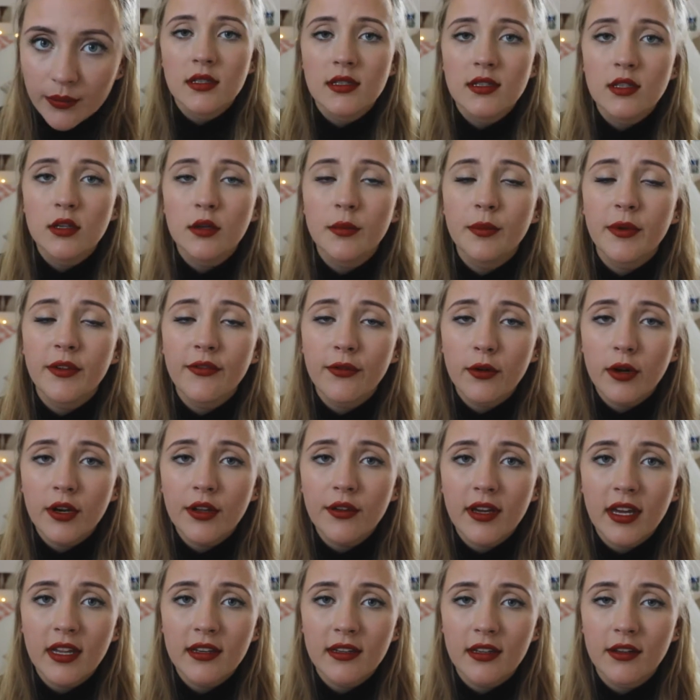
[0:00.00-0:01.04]
So before
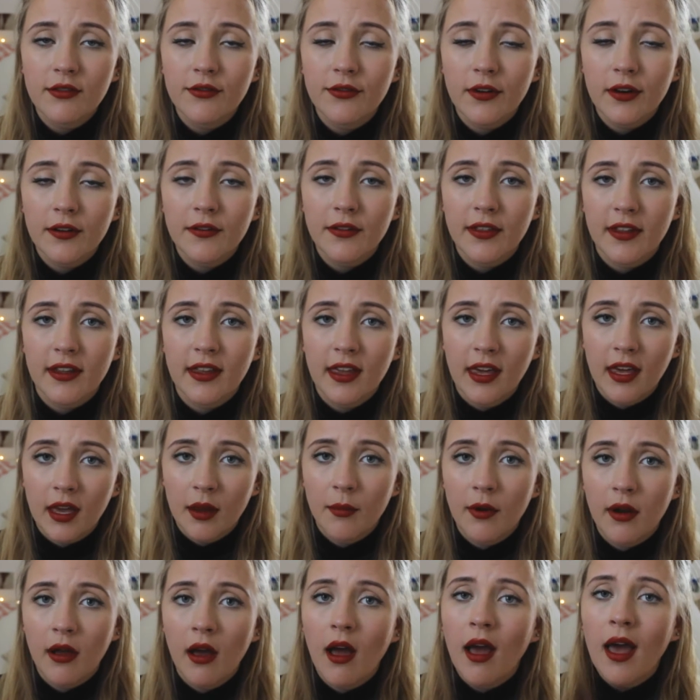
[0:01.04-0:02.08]
you get in front of that
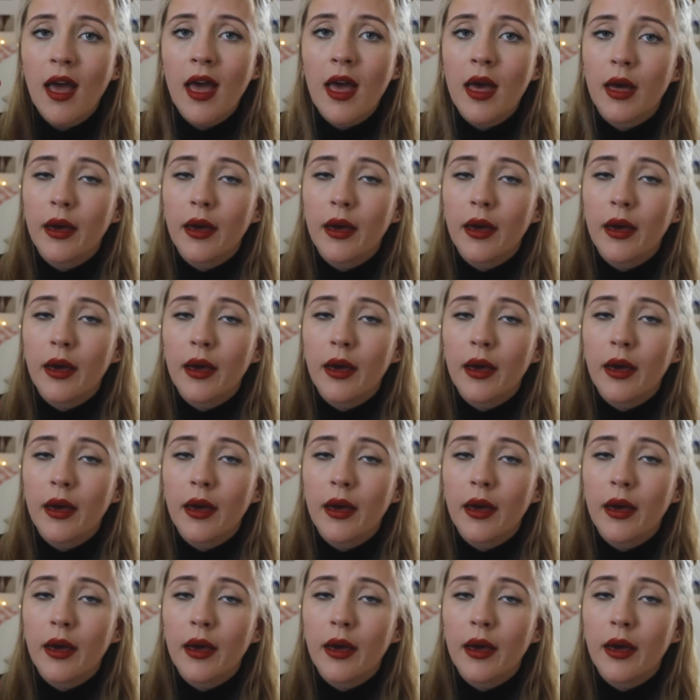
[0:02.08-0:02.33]
camera,